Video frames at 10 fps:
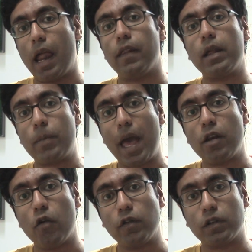And they
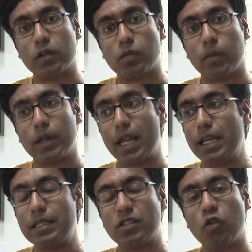pan over to this woman,
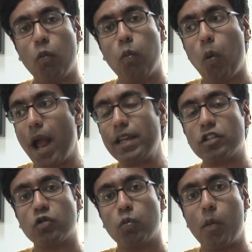and it's the
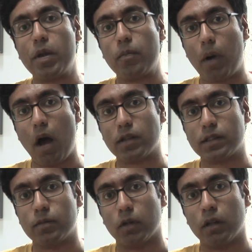whitest woman
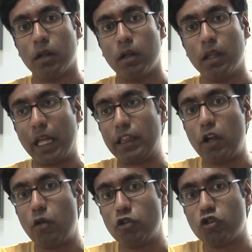possible. Like,
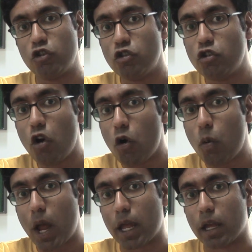there is no
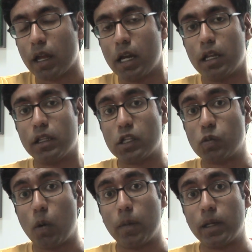way this
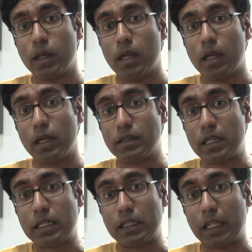woman is
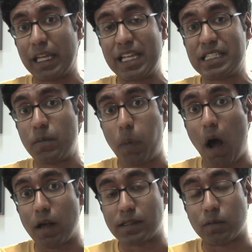Indian. Like, it's
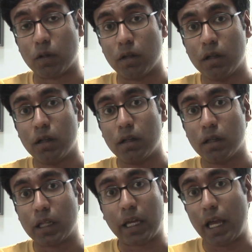impossible.
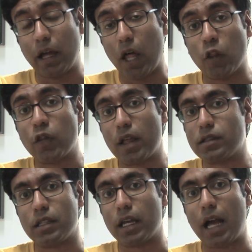Like,
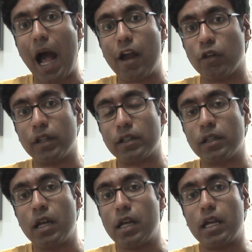unless, like,
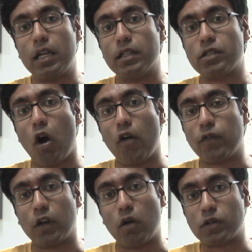Ireland is off
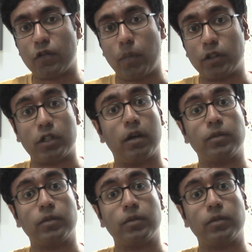the coast of Punjab.